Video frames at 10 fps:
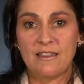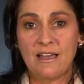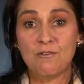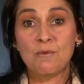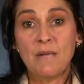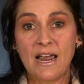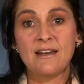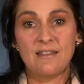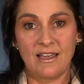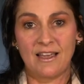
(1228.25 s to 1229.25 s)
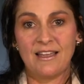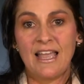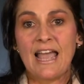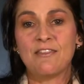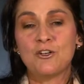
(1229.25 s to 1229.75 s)
They remain there,
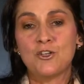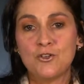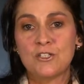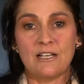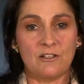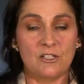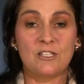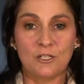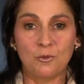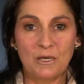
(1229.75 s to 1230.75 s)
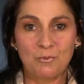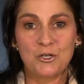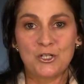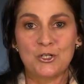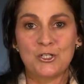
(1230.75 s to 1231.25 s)
and the new cells are still being
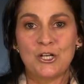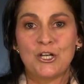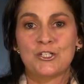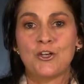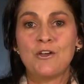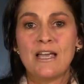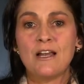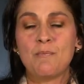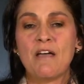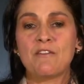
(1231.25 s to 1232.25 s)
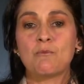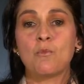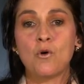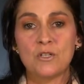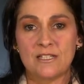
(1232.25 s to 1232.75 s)
produced. So you end up having
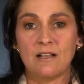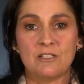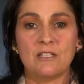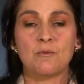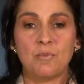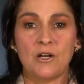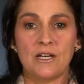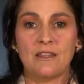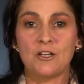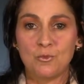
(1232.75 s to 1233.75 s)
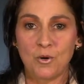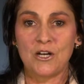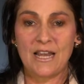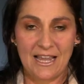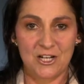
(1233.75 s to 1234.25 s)
more cells in the body than your
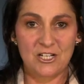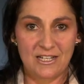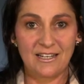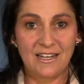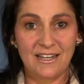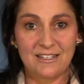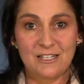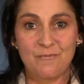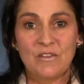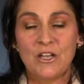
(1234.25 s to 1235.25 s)
body actually needs.